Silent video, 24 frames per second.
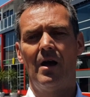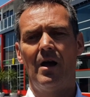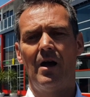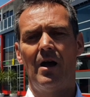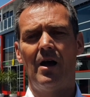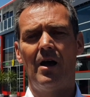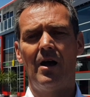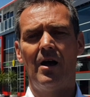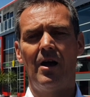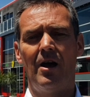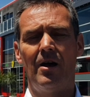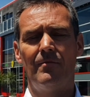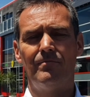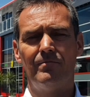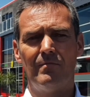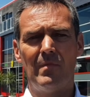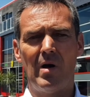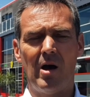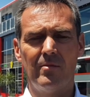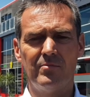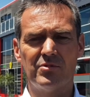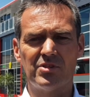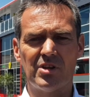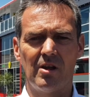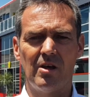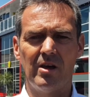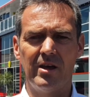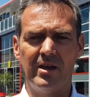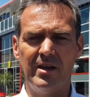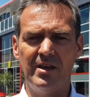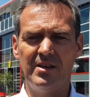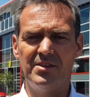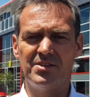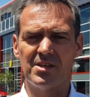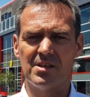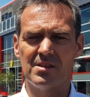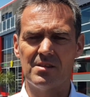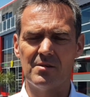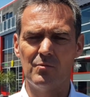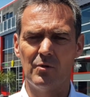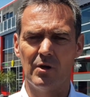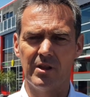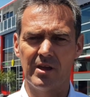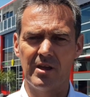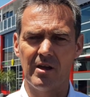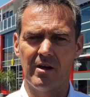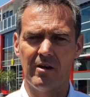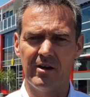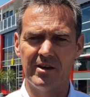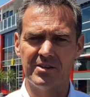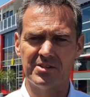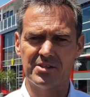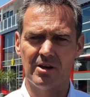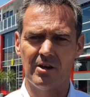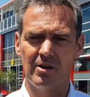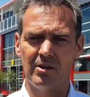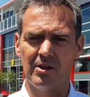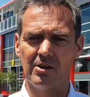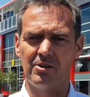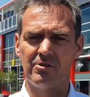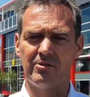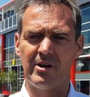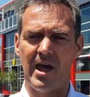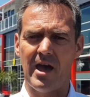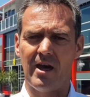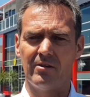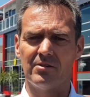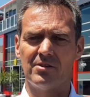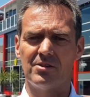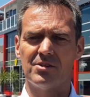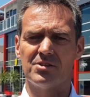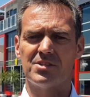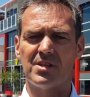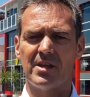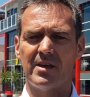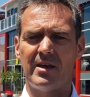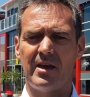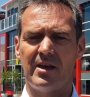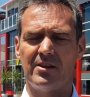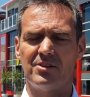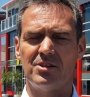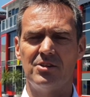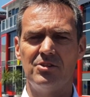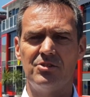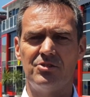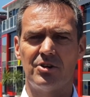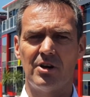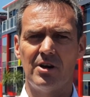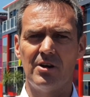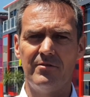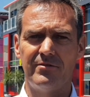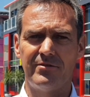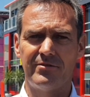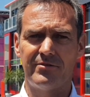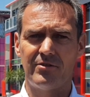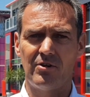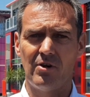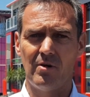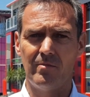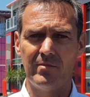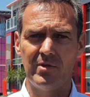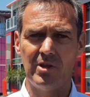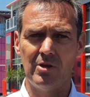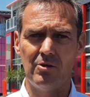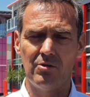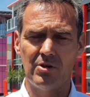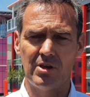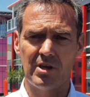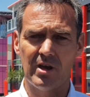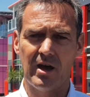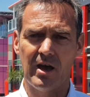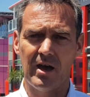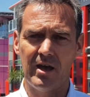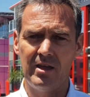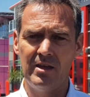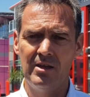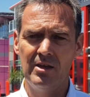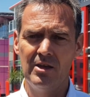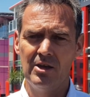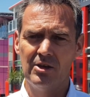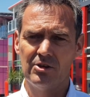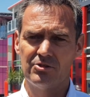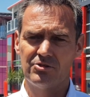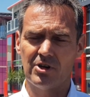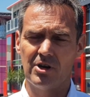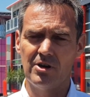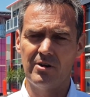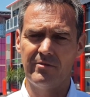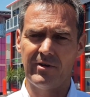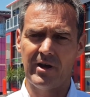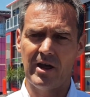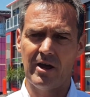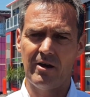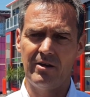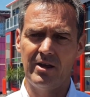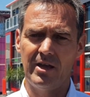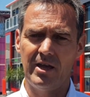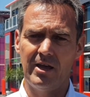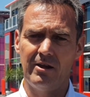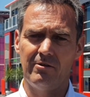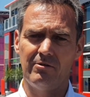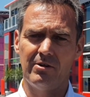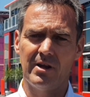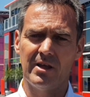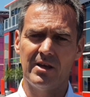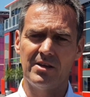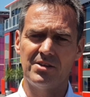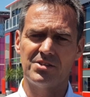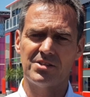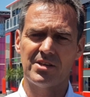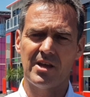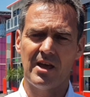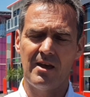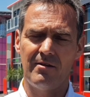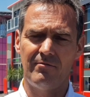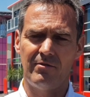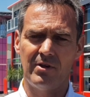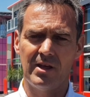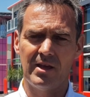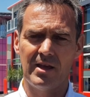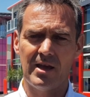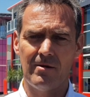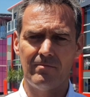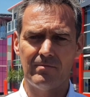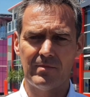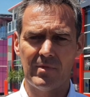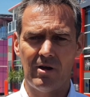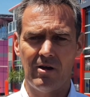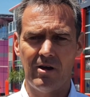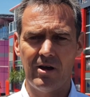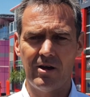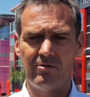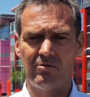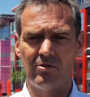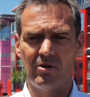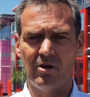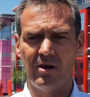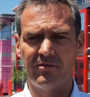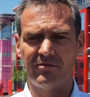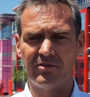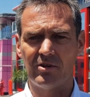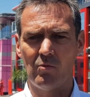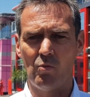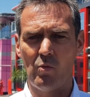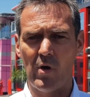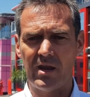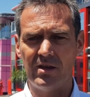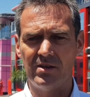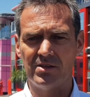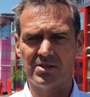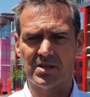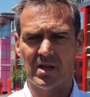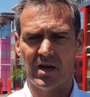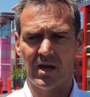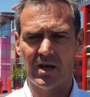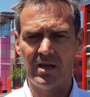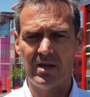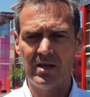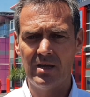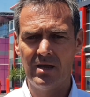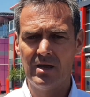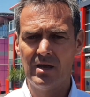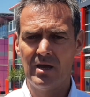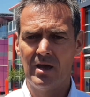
Um, mine was a lot easier than what the guys are on the ground because they actually drove from the UK, drove out here and they set everything up. I arrived on Wednesday.